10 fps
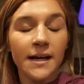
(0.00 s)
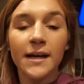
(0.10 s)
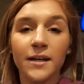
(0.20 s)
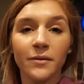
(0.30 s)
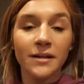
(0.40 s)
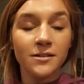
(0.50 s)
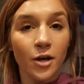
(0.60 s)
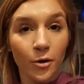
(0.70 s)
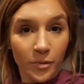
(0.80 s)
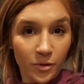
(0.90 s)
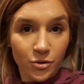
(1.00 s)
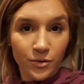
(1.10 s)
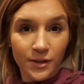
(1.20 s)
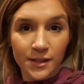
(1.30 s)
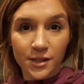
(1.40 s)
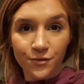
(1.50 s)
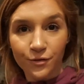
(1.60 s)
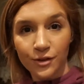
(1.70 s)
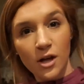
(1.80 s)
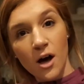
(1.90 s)
Anyways, hope you enjoyed this
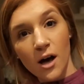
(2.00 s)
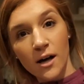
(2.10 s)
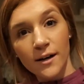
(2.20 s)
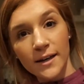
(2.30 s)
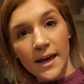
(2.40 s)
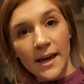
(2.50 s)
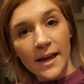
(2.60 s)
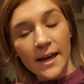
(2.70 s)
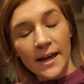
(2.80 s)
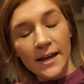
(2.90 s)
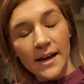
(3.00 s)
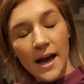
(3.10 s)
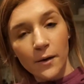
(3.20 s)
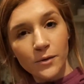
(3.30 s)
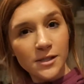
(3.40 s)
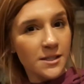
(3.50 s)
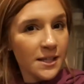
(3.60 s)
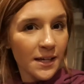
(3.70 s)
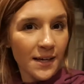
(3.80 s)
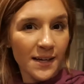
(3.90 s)
vlog, and I will
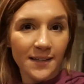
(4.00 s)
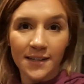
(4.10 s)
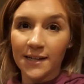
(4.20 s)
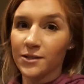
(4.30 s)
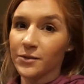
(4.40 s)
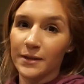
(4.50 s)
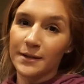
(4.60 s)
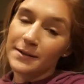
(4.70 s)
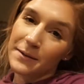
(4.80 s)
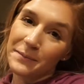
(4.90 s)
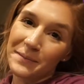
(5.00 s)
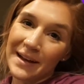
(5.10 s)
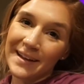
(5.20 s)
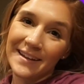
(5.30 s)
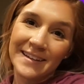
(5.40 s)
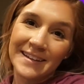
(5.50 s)
see you in the next one. Bye.